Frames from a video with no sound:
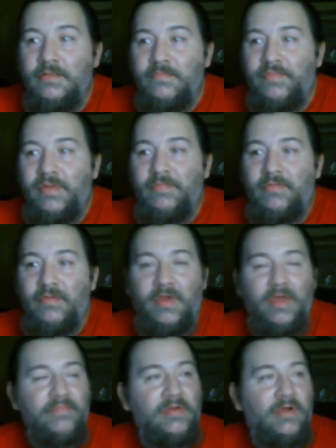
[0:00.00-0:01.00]
people are
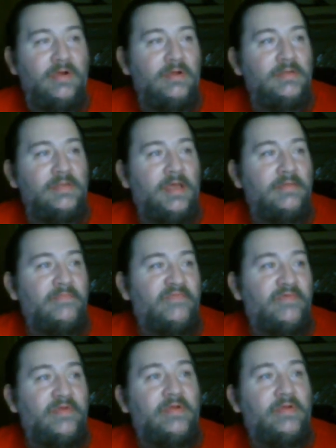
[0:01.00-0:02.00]
having a hard time
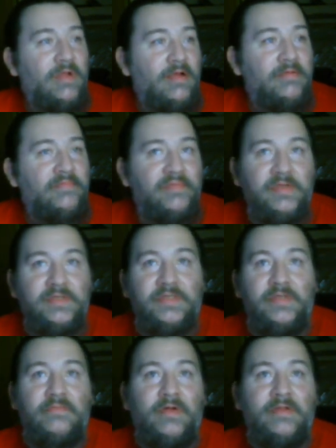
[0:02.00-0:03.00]
figuring out if they
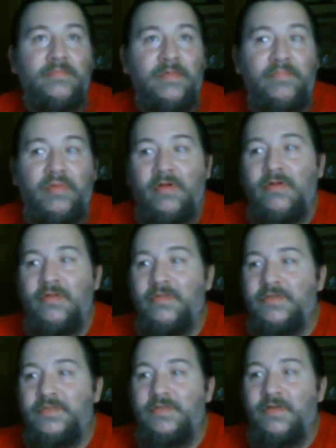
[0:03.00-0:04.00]
still want to be part of
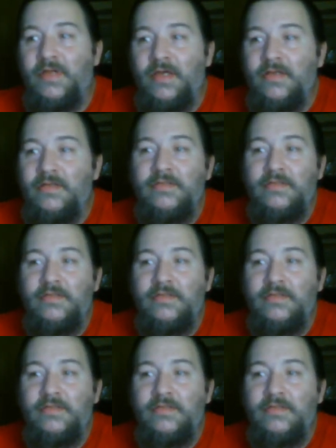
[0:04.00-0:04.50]
this or not. Of